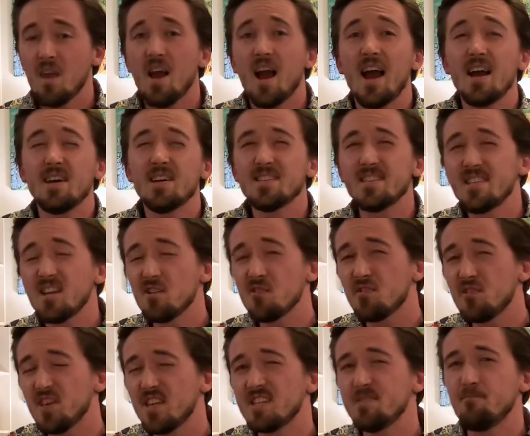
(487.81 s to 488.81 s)
I consider
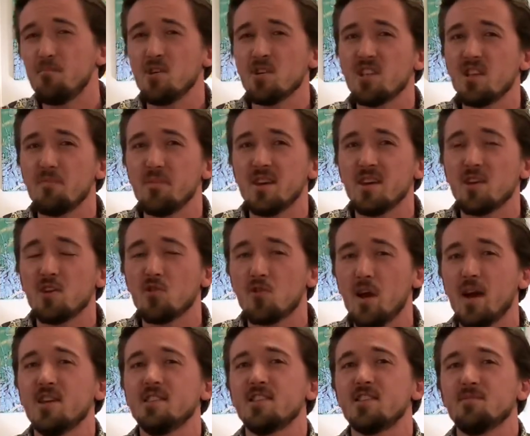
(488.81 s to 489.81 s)
this book to be a
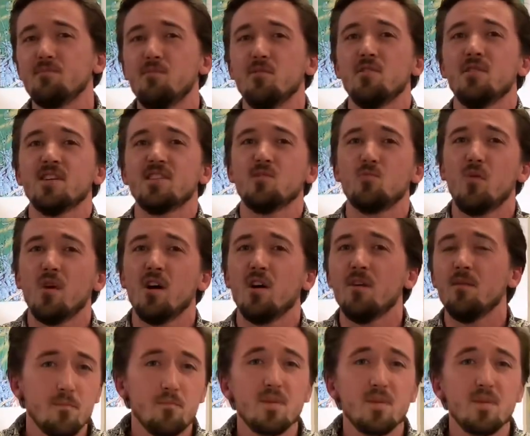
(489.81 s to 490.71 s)
Crisis book as well,